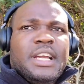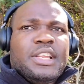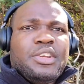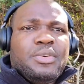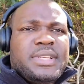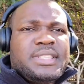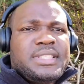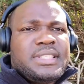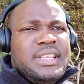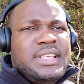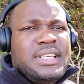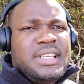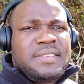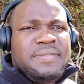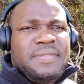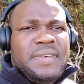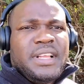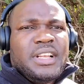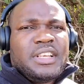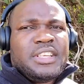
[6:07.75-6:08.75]
And the West
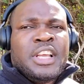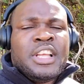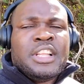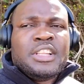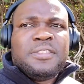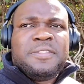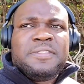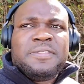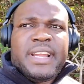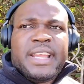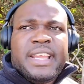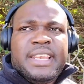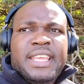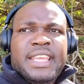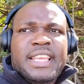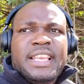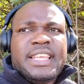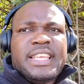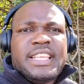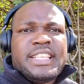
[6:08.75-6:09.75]
Indies failed to find
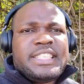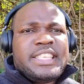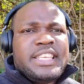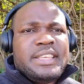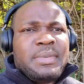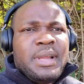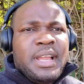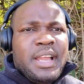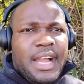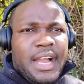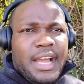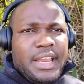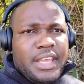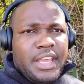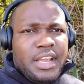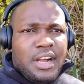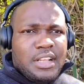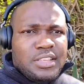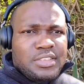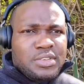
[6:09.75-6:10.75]
the elite team. And
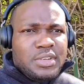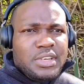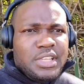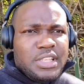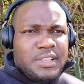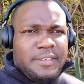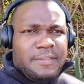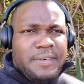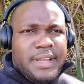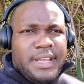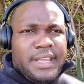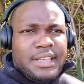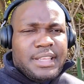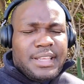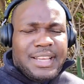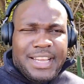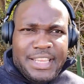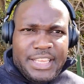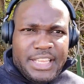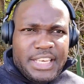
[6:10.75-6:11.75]
they also need to
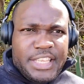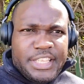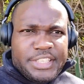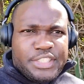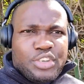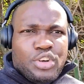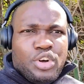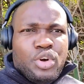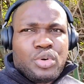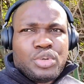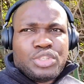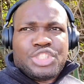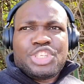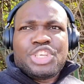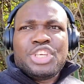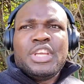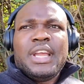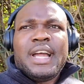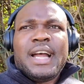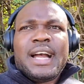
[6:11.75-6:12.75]
find an elite
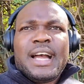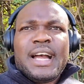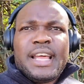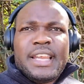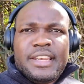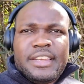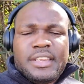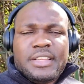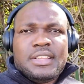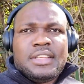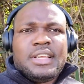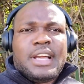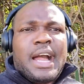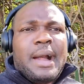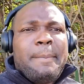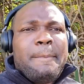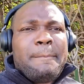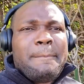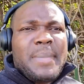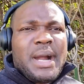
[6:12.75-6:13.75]
coach and
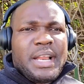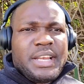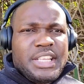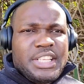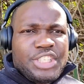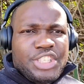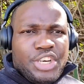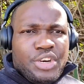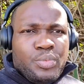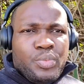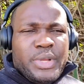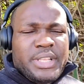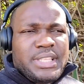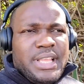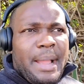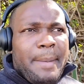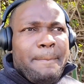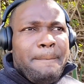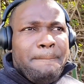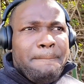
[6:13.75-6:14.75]
a manager
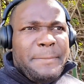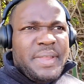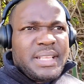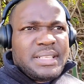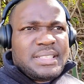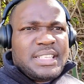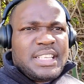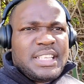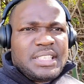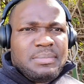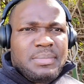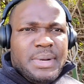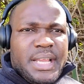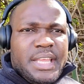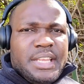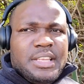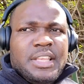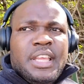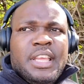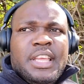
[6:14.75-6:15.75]
with a business
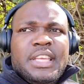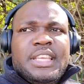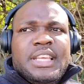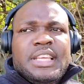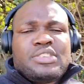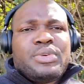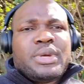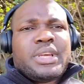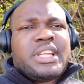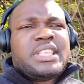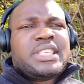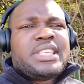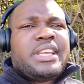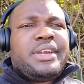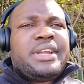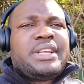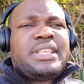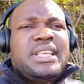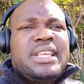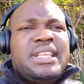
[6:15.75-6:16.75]
mind. Yes, Ricky
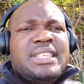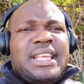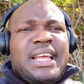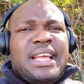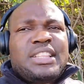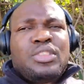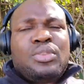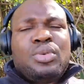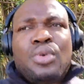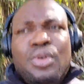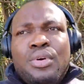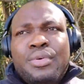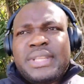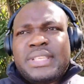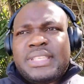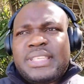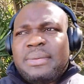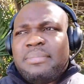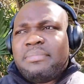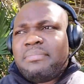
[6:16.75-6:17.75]
Skerritt is a
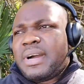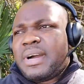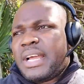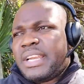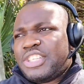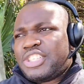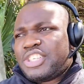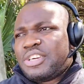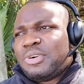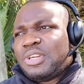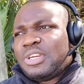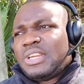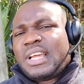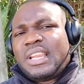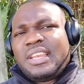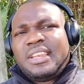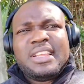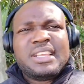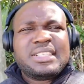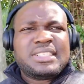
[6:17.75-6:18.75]
tourism manager, but
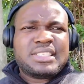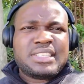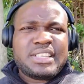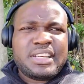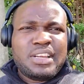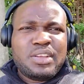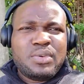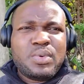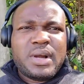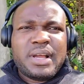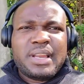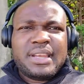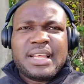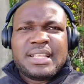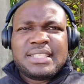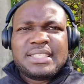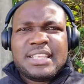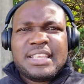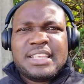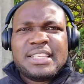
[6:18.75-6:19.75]
not necessarily one
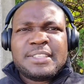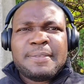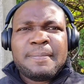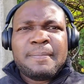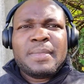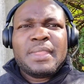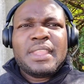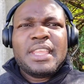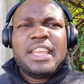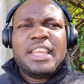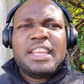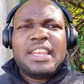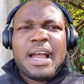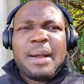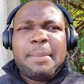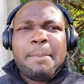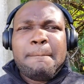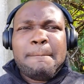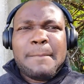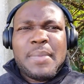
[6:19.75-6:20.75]
that is in
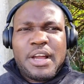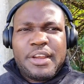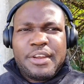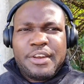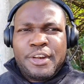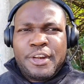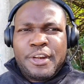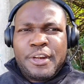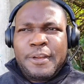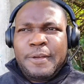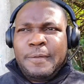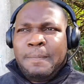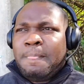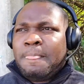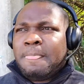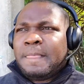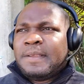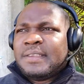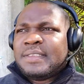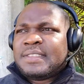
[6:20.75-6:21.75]
a modern
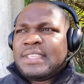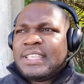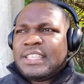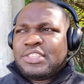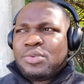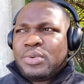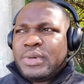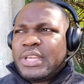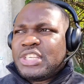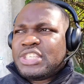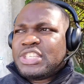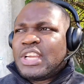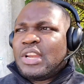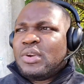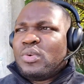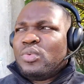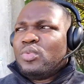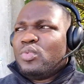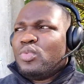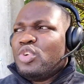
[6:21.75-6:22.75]

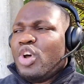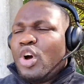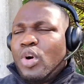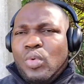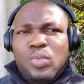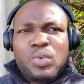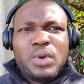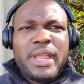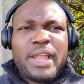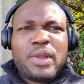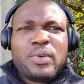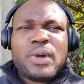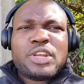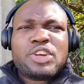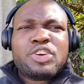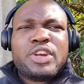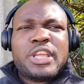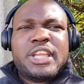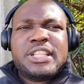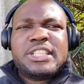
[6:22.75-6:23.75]
situation now, like
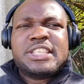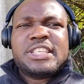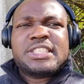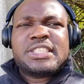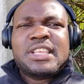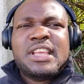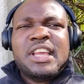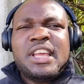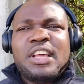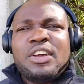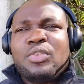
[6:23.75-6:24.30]
what cricket is.